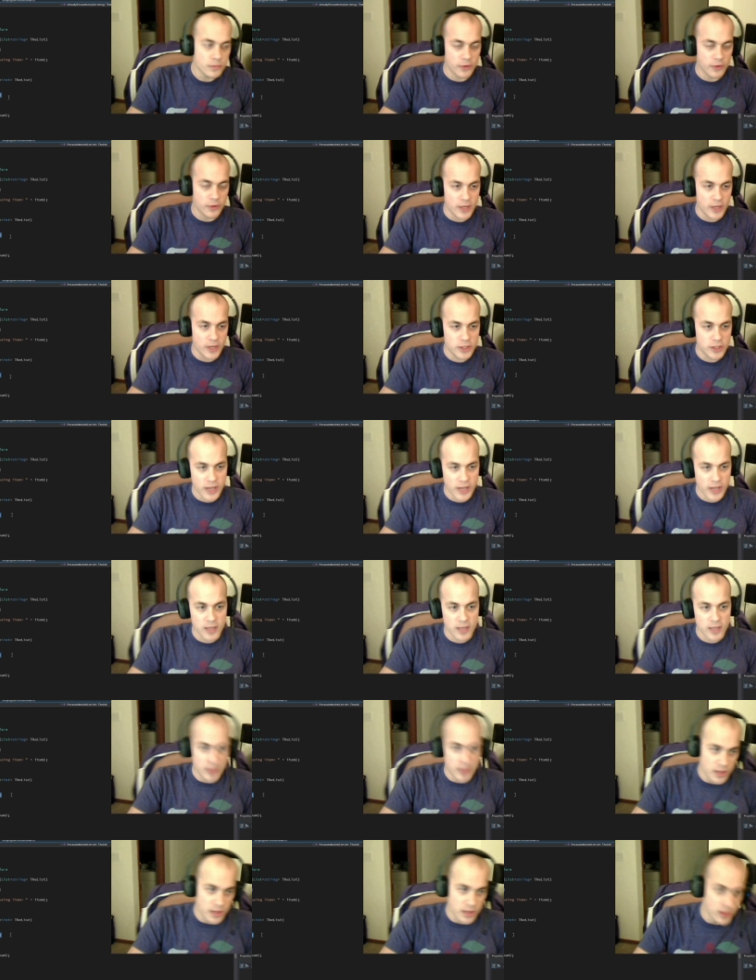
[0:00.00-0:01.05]
For each
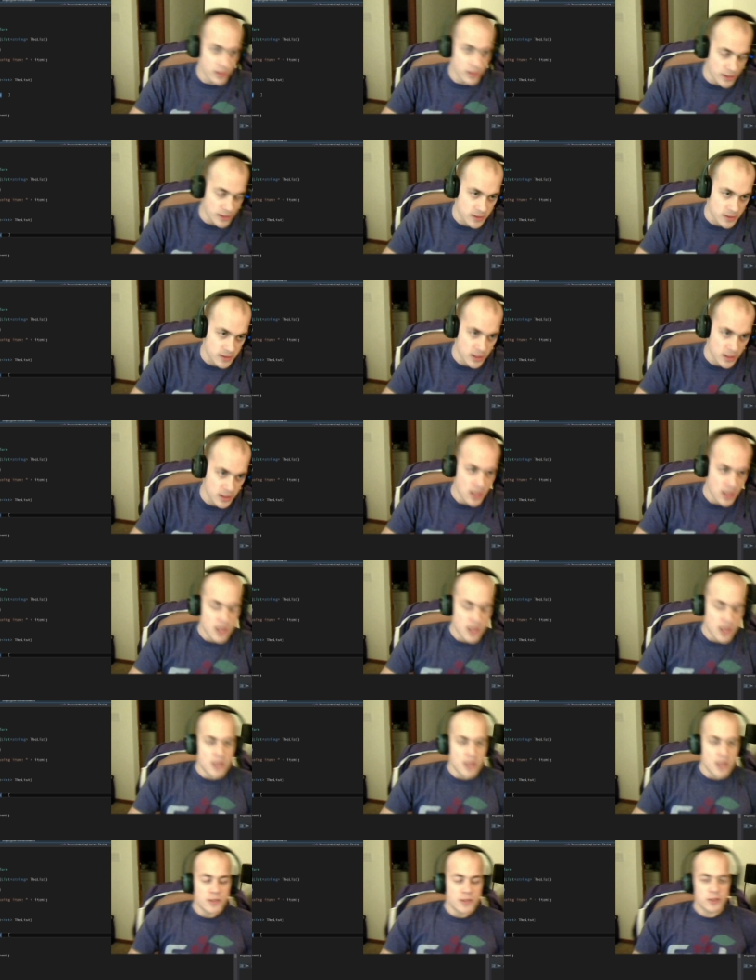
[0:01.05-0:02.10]
item in the list.
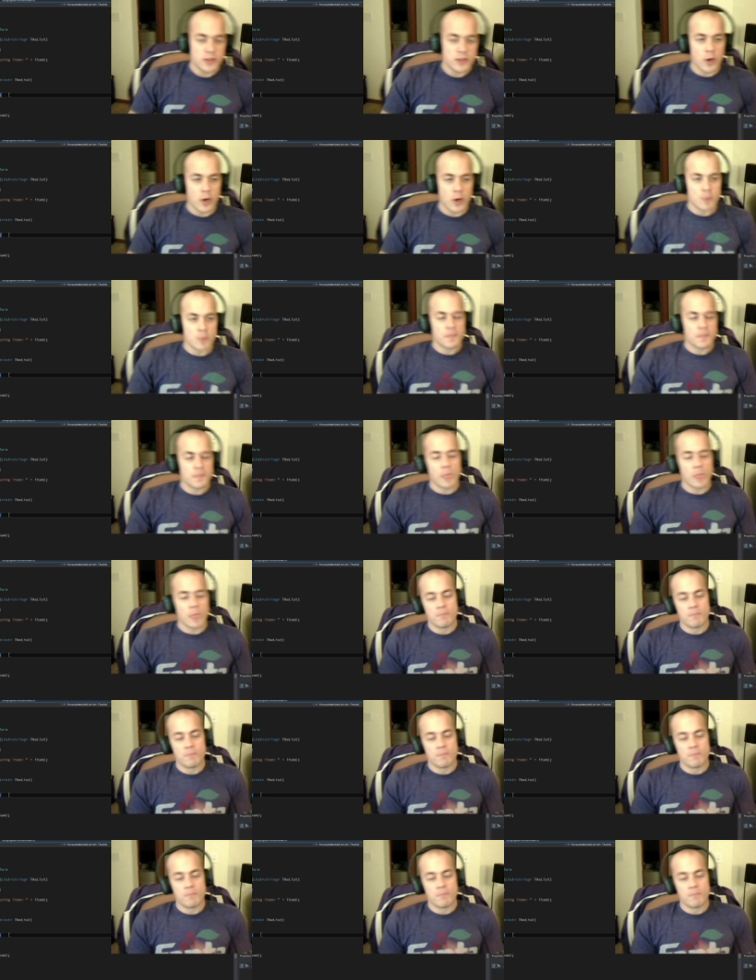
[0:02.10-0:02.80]
So